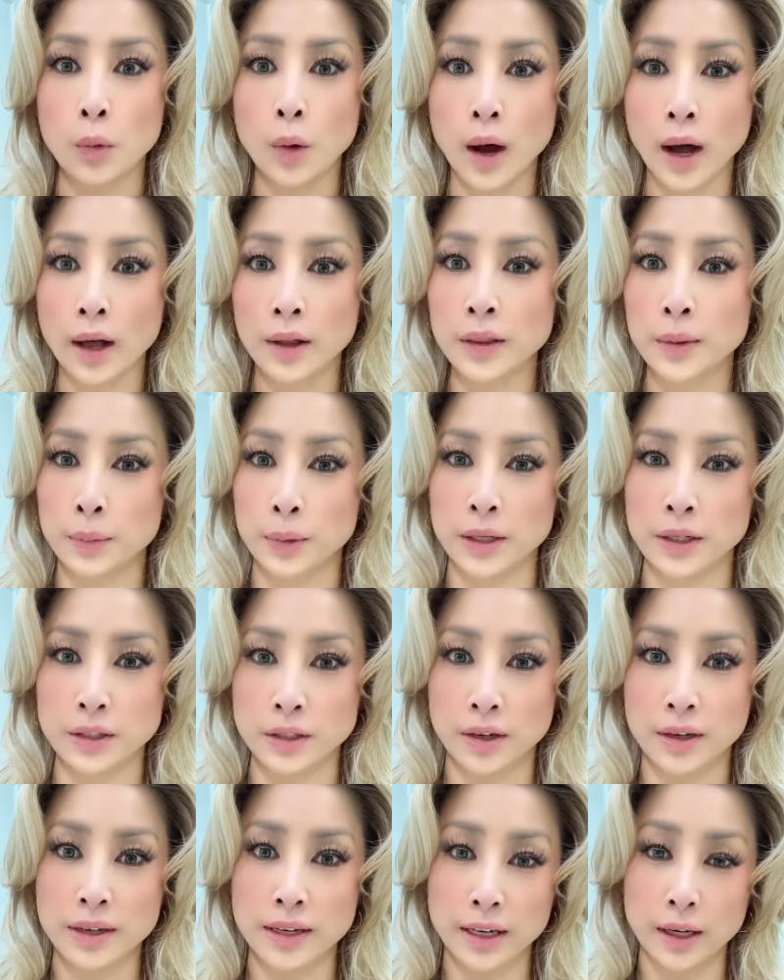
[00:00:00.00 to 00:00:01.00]
while the
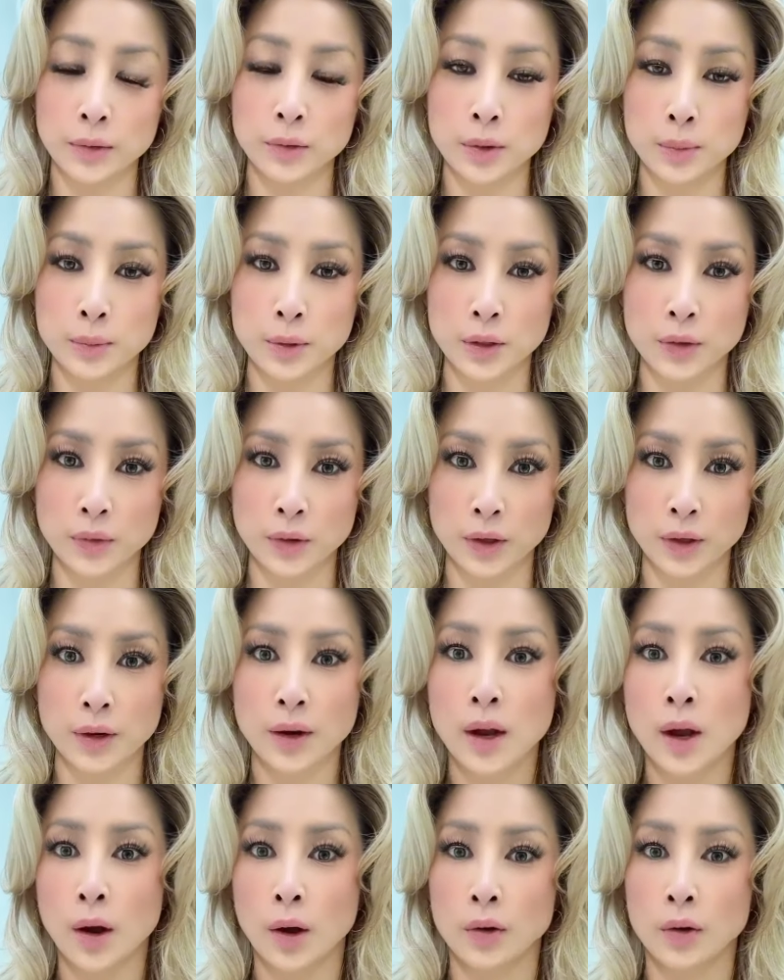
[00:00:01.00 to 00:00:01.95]
press-on nail remover